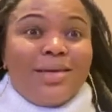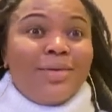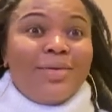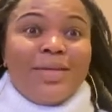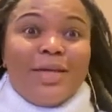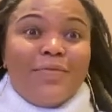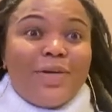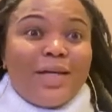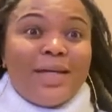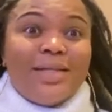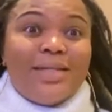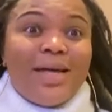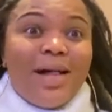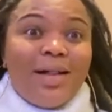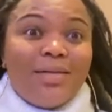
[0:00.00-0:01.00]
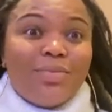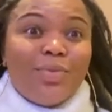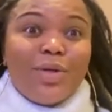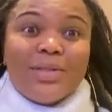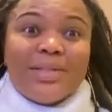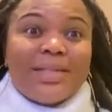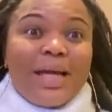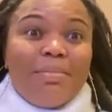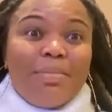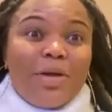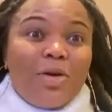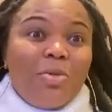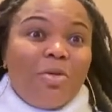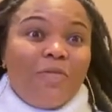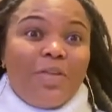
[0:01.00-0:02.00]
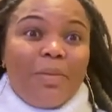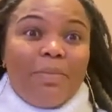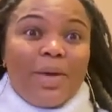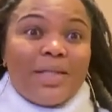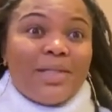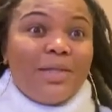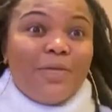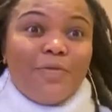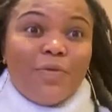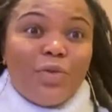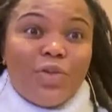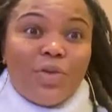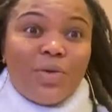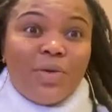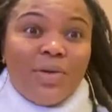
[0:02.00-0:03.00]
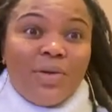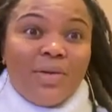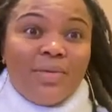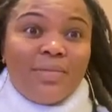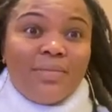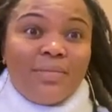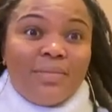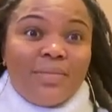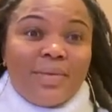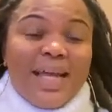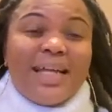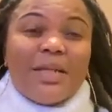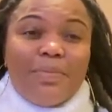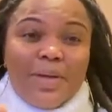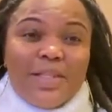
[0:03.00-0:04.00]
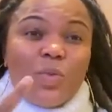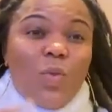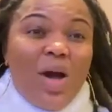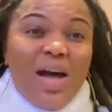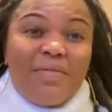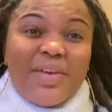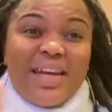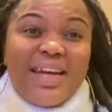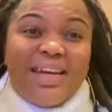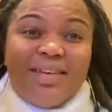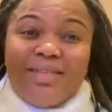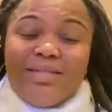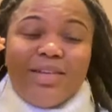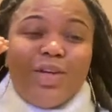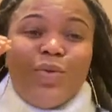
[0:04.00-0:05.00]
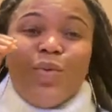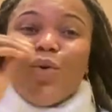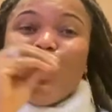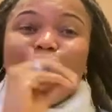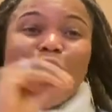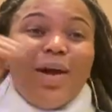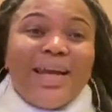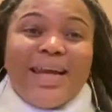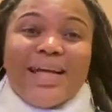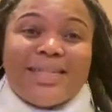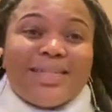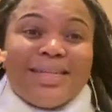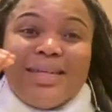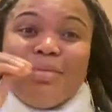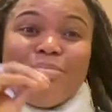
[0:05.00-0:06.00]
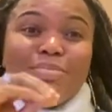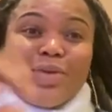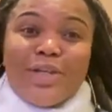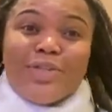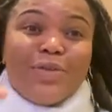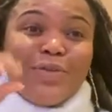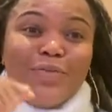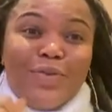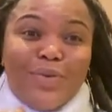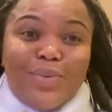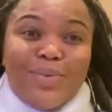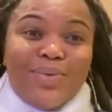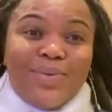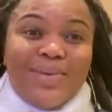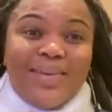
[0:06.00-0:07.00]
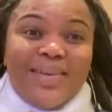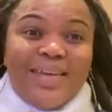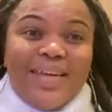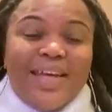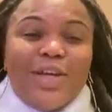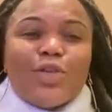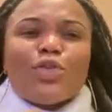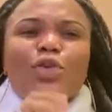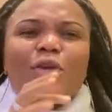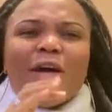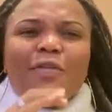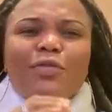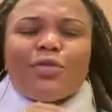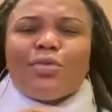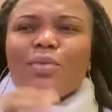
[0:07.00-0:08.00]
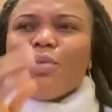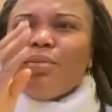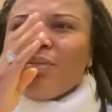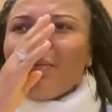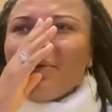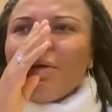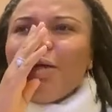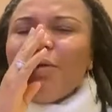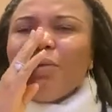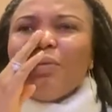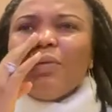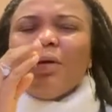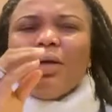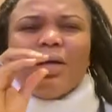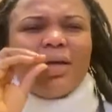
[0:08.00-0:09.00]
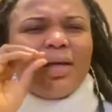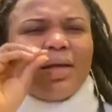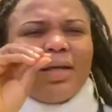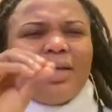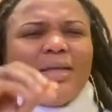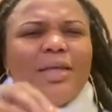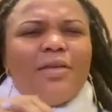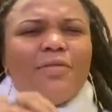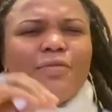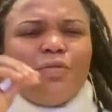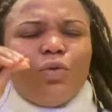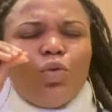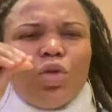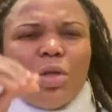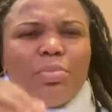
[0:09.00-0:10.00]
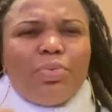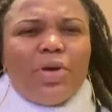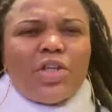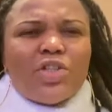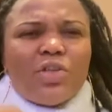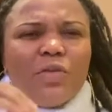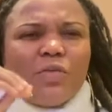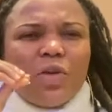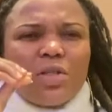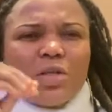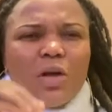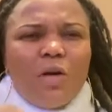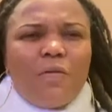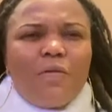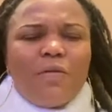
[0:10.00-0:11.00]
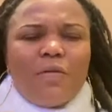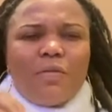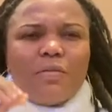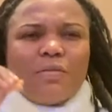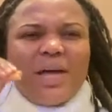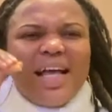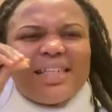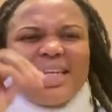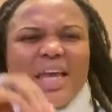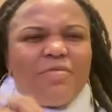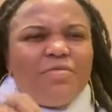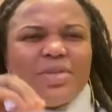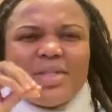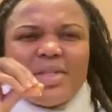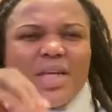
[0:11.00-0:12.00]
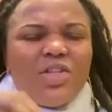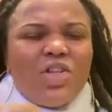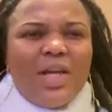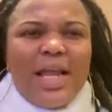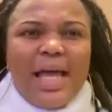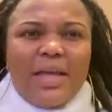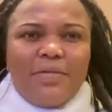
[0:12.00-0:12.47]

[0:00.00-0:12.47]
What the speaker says: You never can tell what can become of that person in the future. And the person will have a, you know, long-lasting impression of you. So you have to, you know, give good impression of yourself at every stage in life.